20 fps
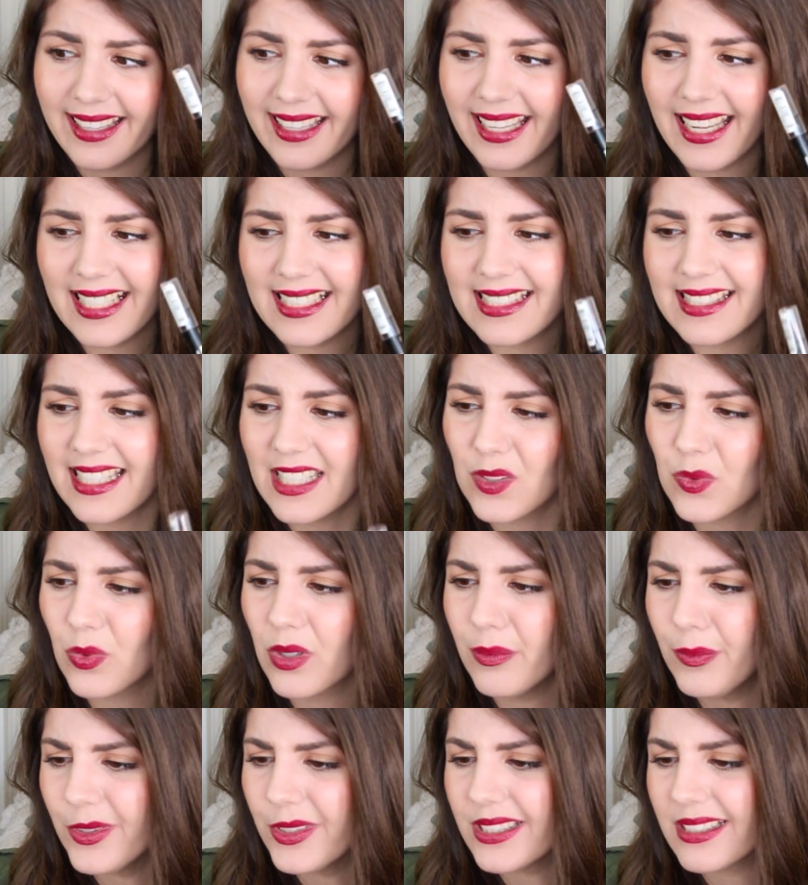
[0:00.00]
it's these
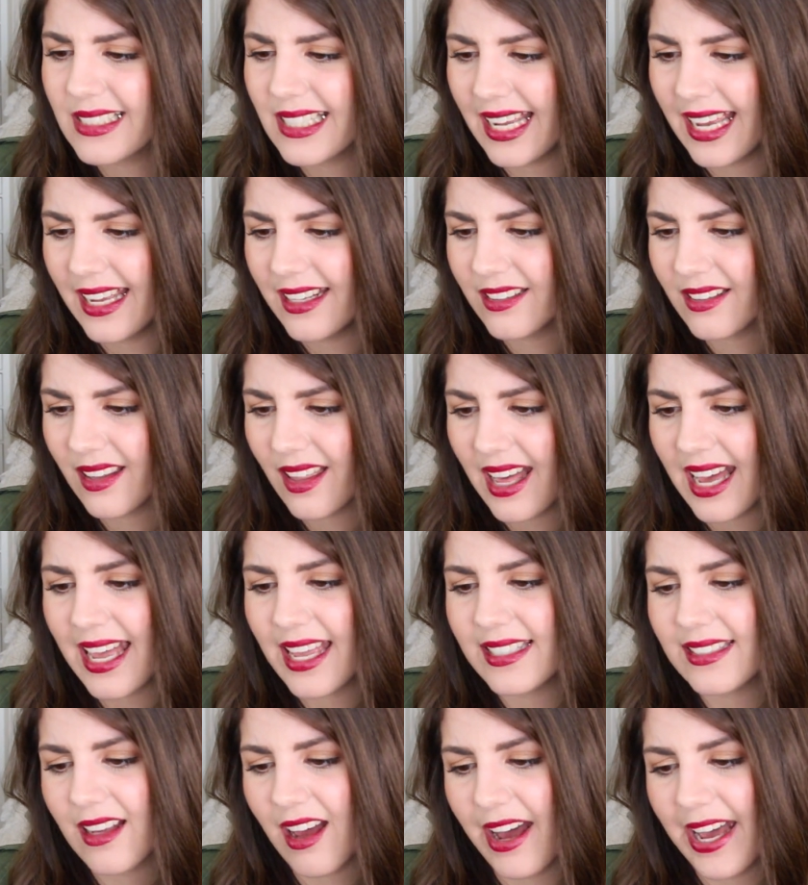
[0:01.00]
Rimmel
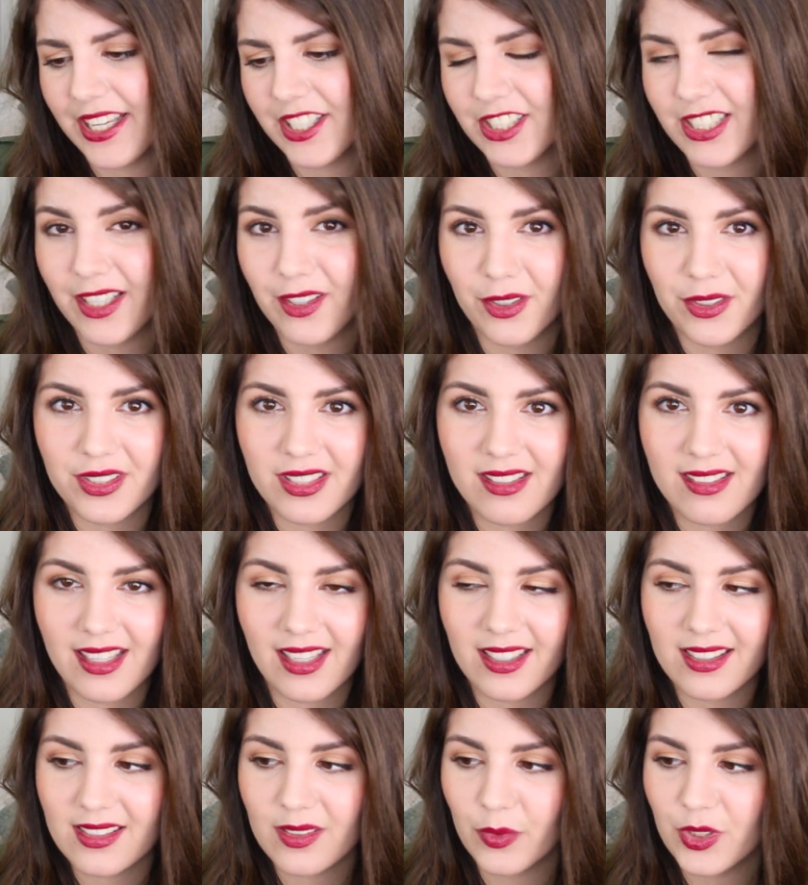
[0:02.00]
Scandalize eyeshadow
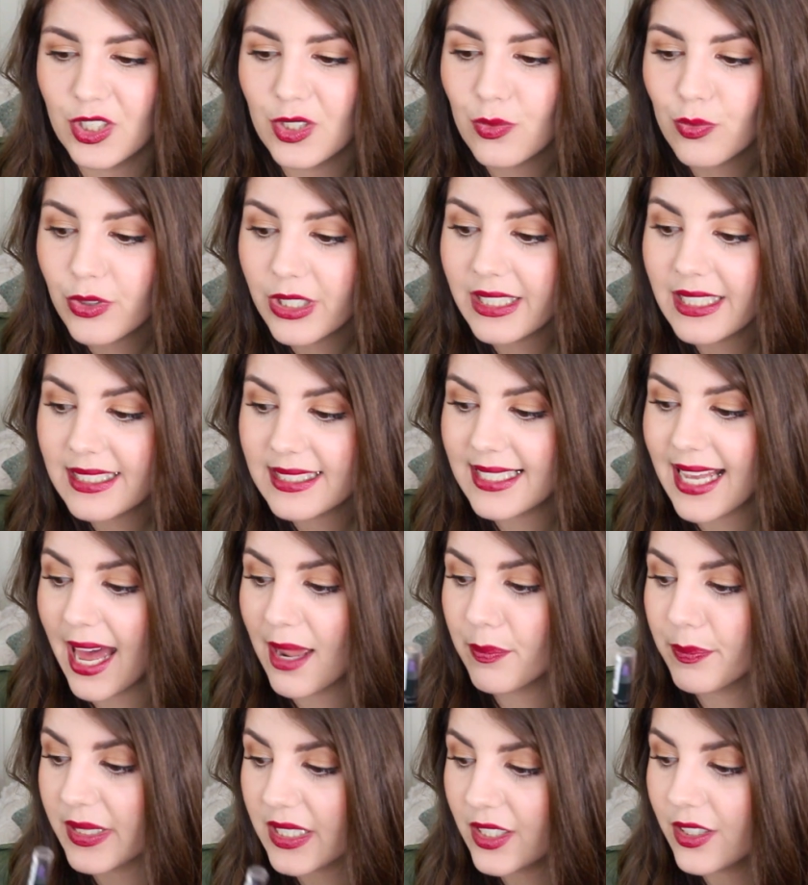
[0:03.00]
sticks, which is really
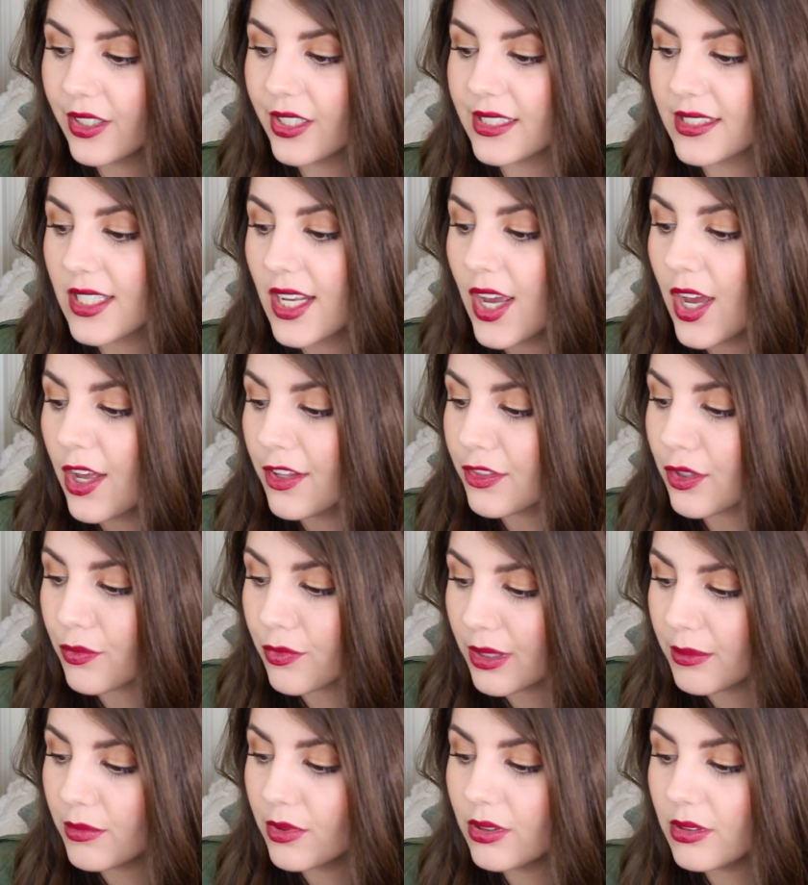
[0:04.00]
sad because the
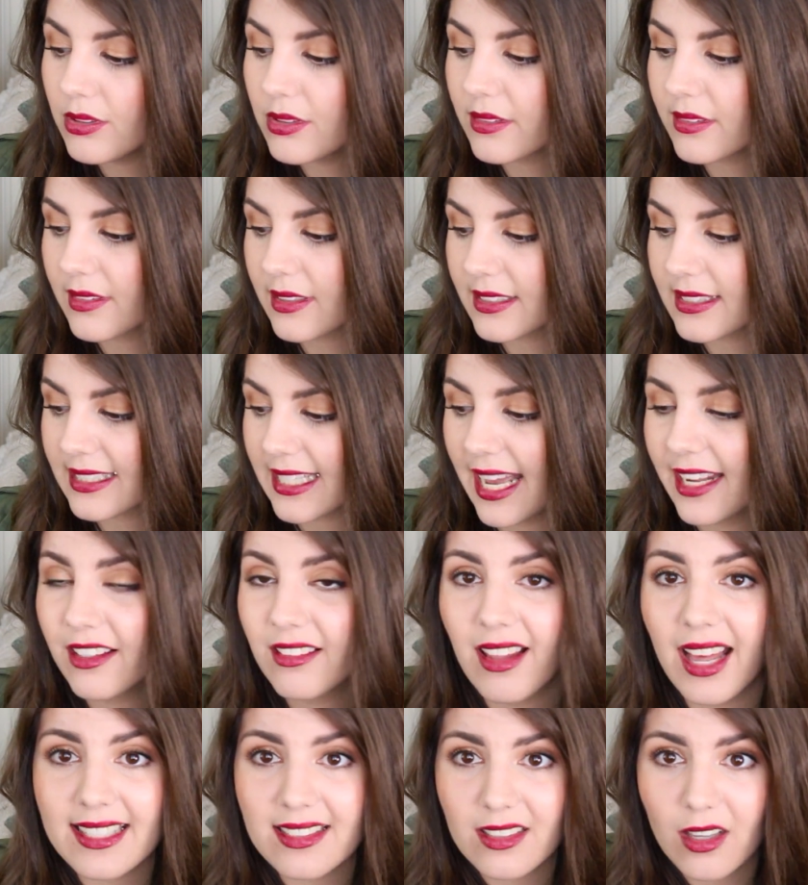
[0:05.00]
Rimmel
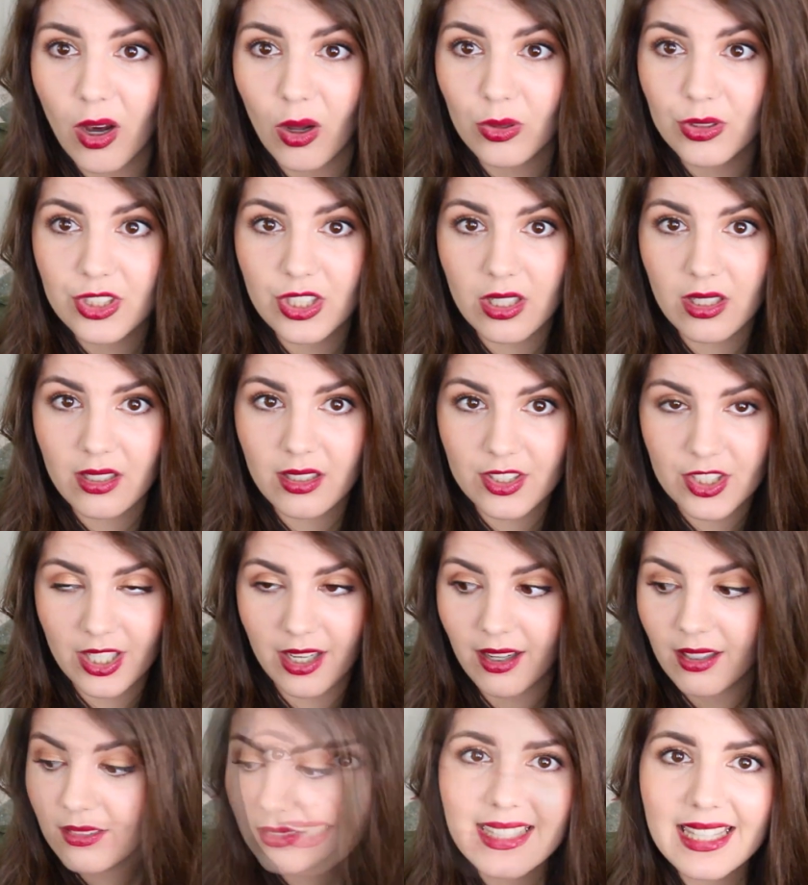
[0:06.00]
Scandalize Cold
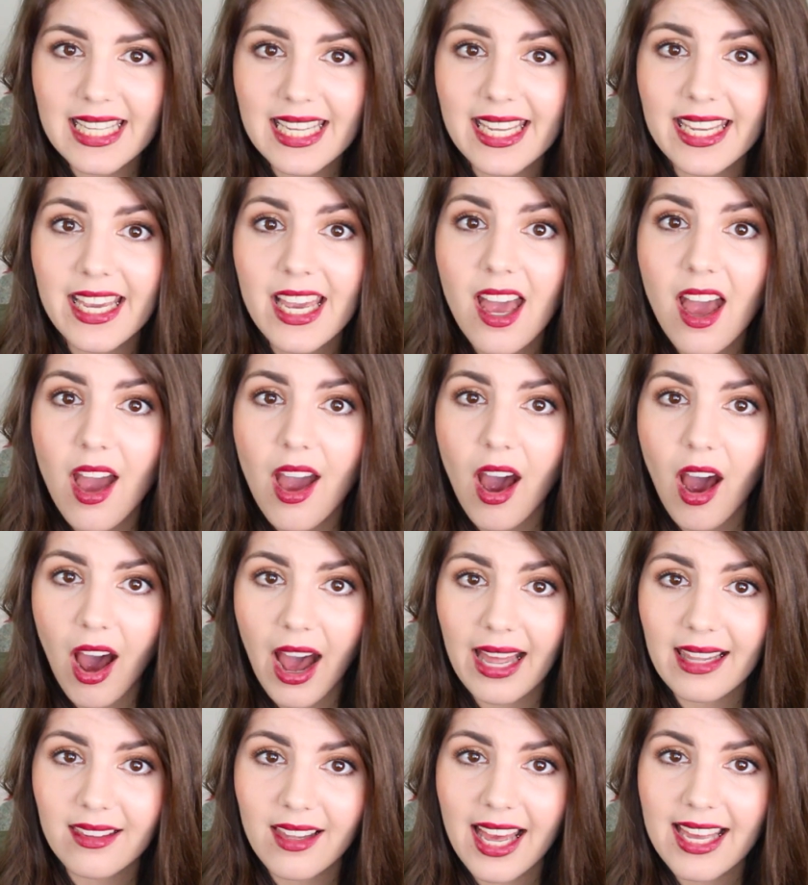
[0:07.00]
Kajal, the
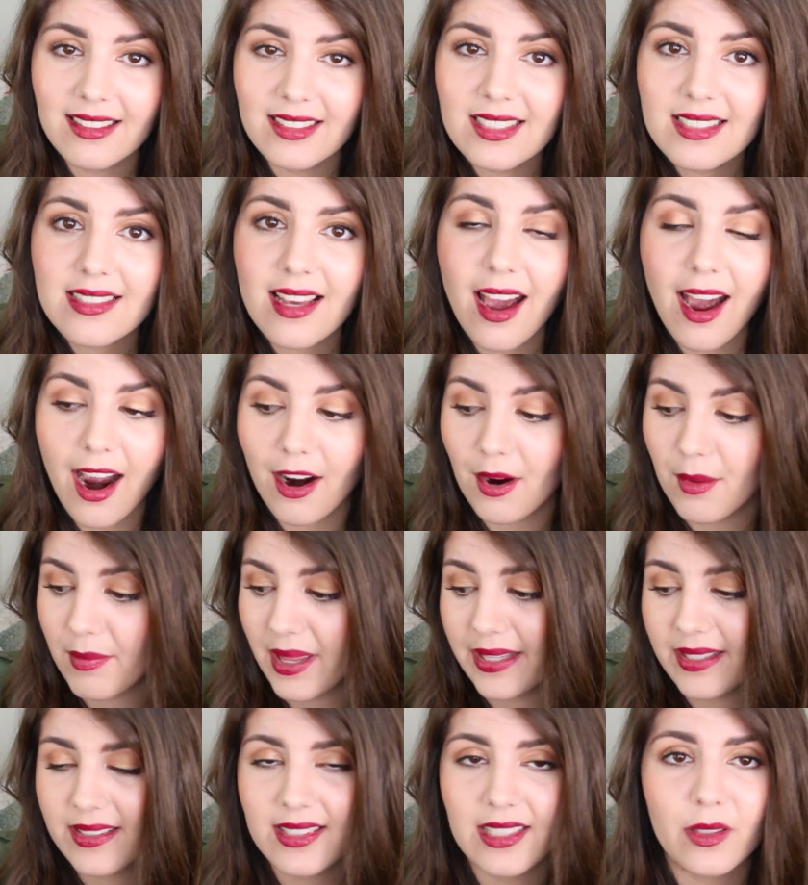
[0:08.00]
eyeliners, are
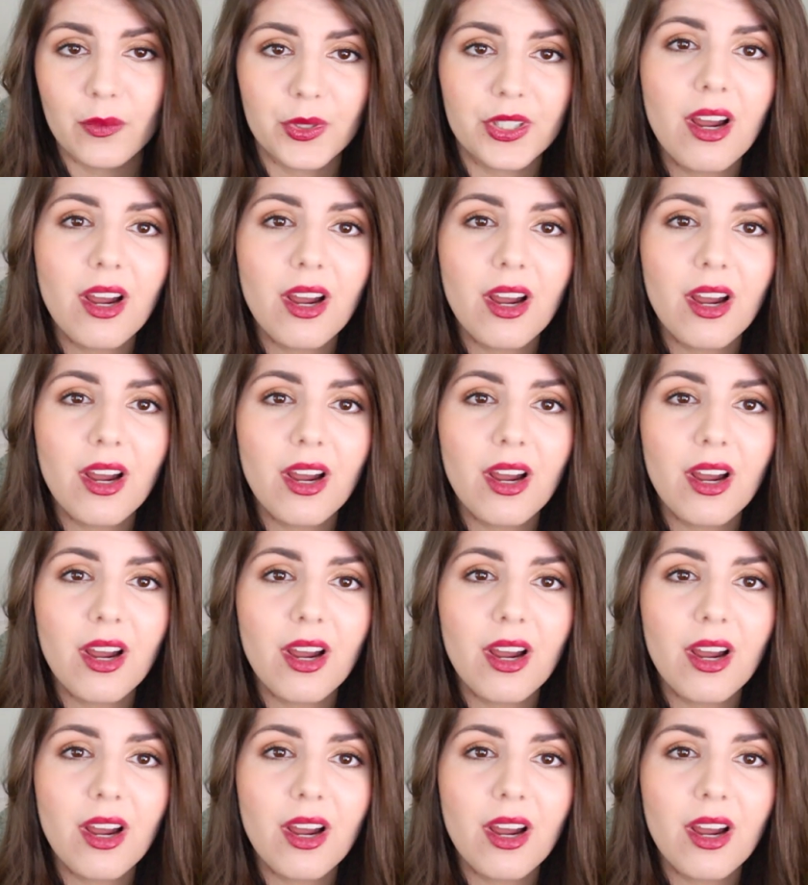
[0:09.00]
amazing.